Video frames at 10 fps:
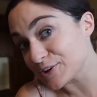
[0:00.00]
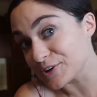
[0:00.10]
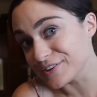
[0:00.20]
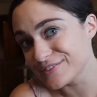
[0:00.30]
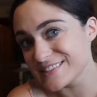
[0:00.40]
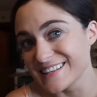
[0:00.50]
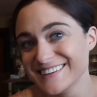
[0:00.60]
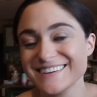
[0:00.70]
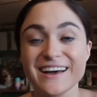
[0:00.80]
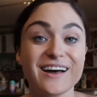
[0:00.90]
hooves
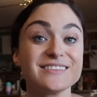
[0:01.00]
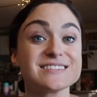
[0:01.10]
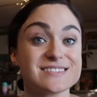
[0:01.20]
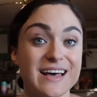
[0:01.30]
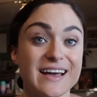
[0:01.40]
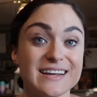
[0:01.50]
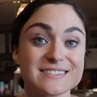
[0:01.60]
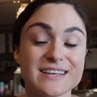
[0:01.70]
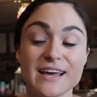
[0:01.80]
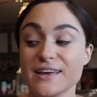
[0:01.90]
on the
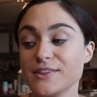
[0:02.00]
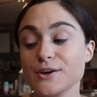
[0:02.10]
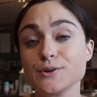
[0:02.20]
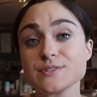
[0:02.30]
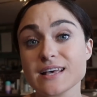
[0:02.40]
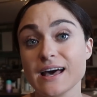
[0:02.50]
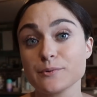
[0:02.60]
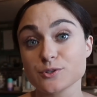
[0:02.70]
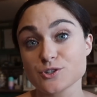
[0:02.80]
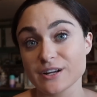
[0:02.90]
sides. Those I
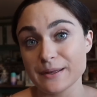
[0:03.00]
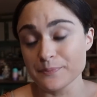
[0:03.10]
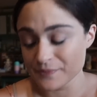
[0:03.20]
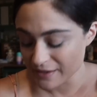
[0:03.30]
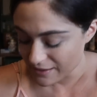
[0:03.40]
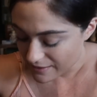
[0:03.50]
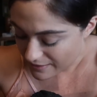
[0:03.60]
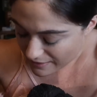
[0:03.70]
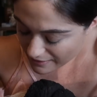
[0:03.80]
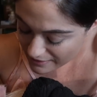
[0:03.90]
will trim
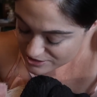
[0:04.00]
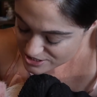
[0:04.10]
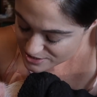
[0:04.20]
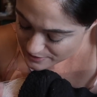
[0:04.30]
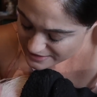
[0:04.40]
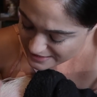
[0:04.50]
just with